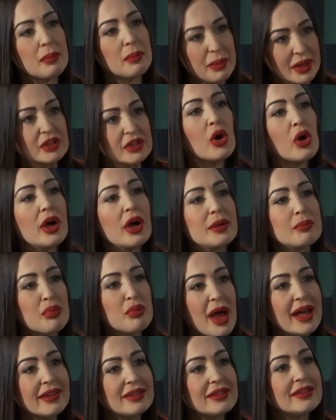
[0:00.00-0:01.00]
Bitcoin
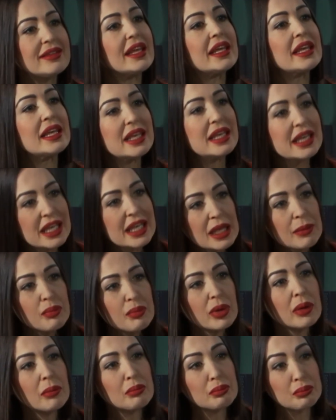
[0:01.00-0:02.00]
prices, they keep
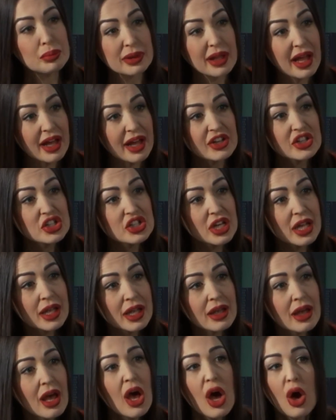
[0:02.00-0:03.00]
plunging.
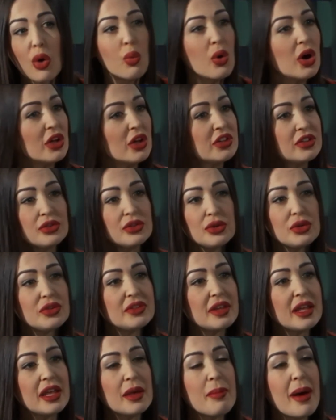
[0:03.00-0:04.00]
What do you
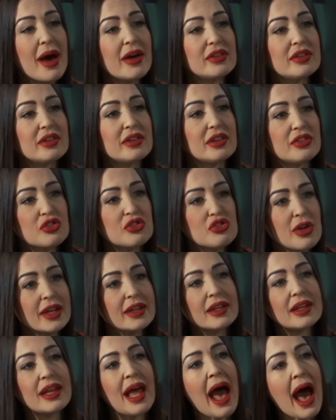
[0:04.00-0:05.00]
say about this trend
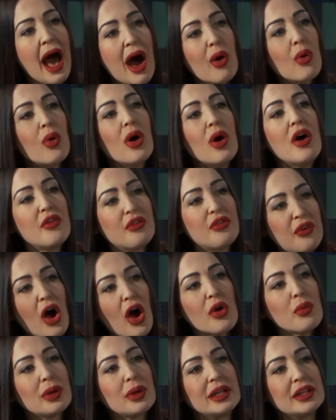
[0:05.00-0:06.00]
and how far
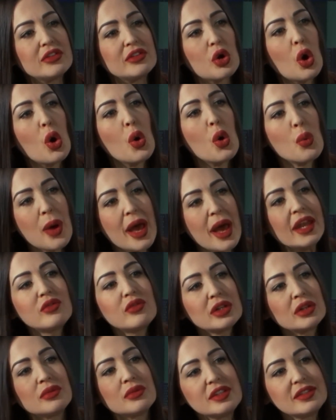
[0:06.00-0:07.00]
will it go? When
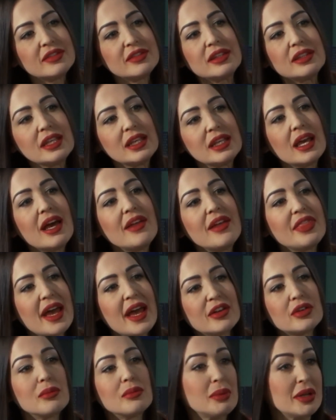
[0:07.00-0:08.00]
will we see that
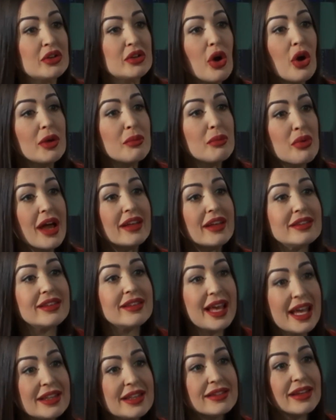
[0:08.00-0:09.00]
Bitcoin prices
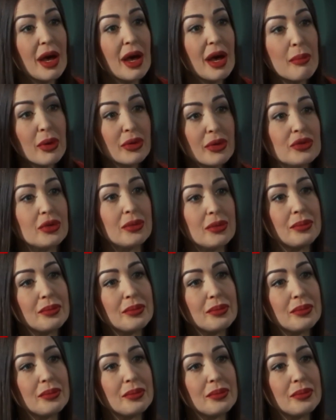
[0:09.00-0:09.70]
hit a bottom?